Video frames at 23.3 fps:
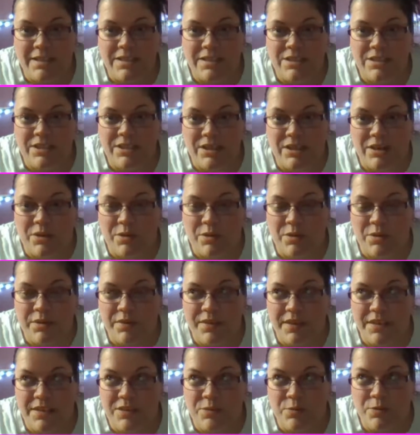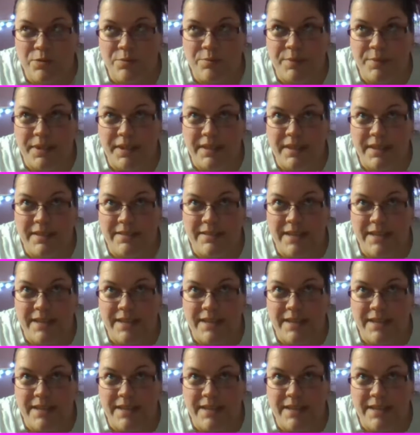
So this will be